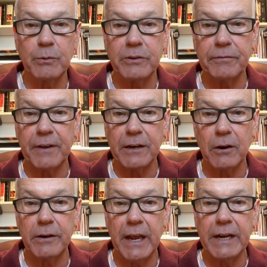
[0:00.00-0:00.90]
which affect
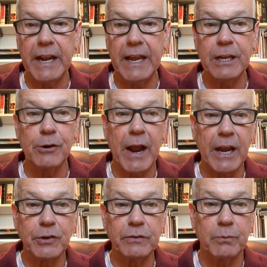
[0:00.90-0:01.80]
our day-to-day
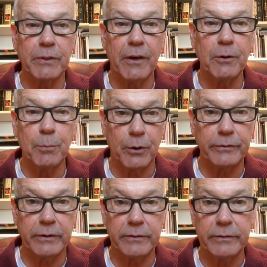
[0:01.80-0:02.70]
interactions with other
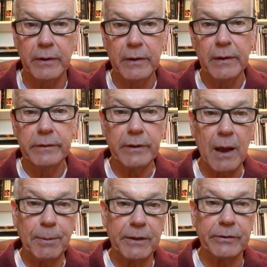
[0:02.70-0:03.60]
persons.
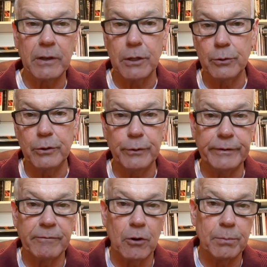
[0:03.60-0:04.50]
Topics include
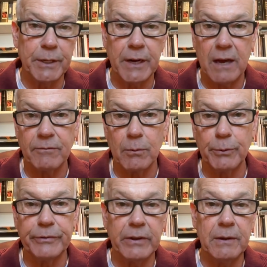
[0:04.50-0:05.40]
using verbal and
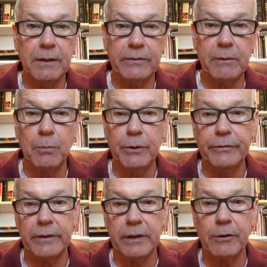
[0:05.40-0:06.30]
nonverbal
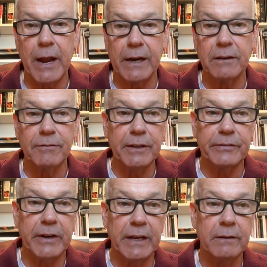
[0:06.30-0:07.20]
symbols, interactive
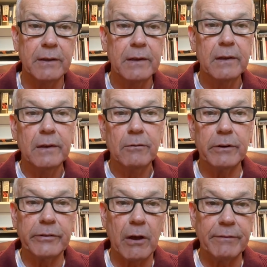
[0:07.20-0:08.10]
listening,
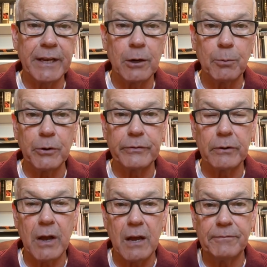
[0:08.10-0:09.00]
resolving interpersonal
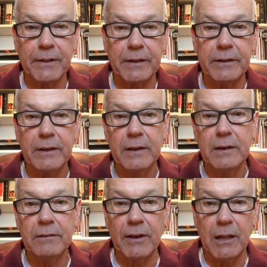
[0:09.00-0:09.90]
conflict,
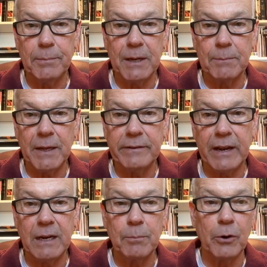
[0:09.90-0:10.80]
developing and
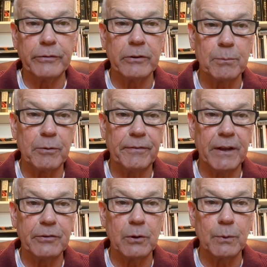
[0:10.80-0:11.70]
maintaining personal and
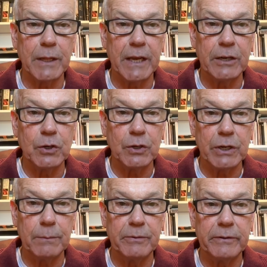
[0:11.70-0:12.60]
professional
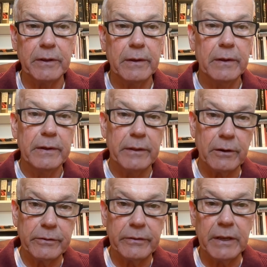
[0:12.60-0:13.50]
relationships.
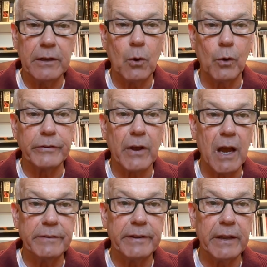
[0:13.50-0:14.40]
There's the course
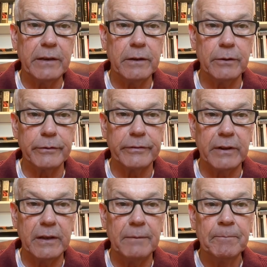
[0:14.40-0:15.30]
content. You'll
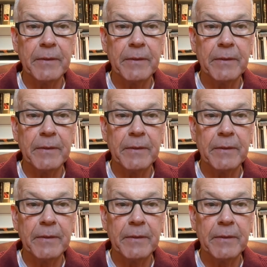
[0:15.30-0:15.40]
see